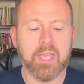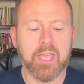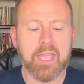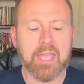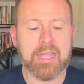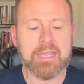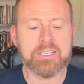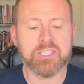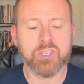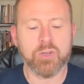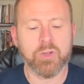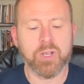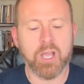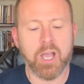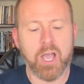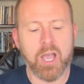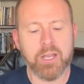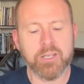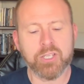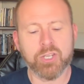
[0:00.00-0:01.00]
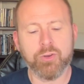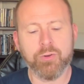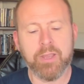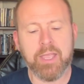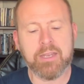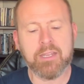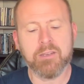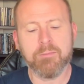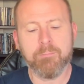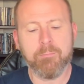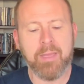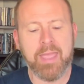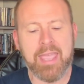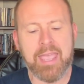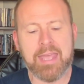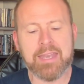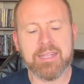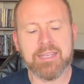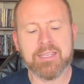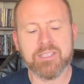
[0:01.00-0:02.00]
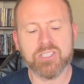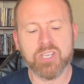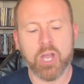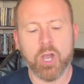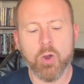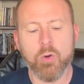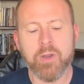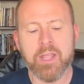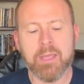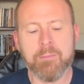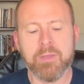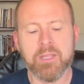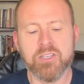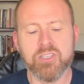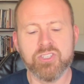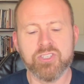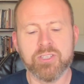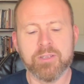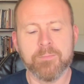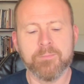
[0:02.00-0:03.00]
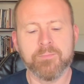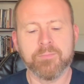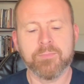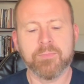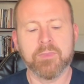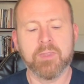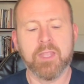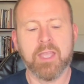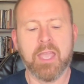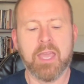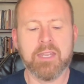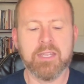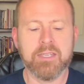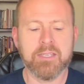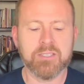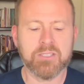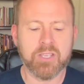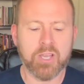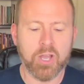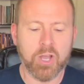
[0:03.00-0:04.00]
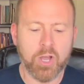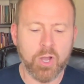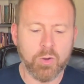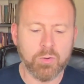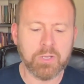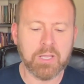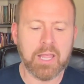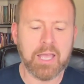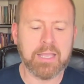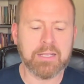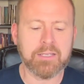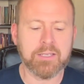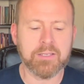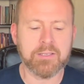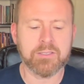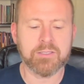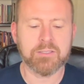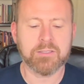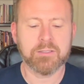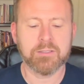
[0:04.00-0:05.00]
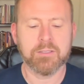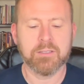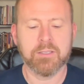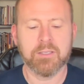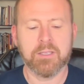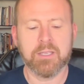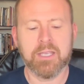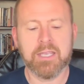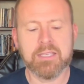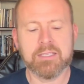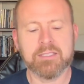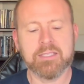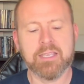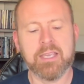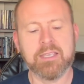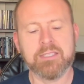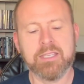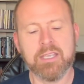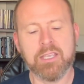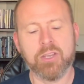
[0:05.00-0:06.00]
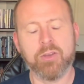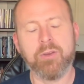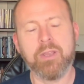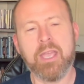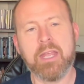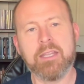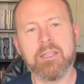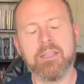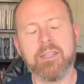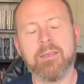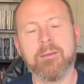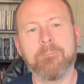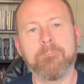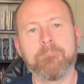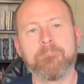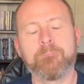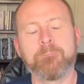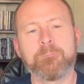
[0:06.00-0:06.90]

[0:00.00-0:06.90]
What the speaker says: And so God created man in his own image and in his own likeness. It says he created them.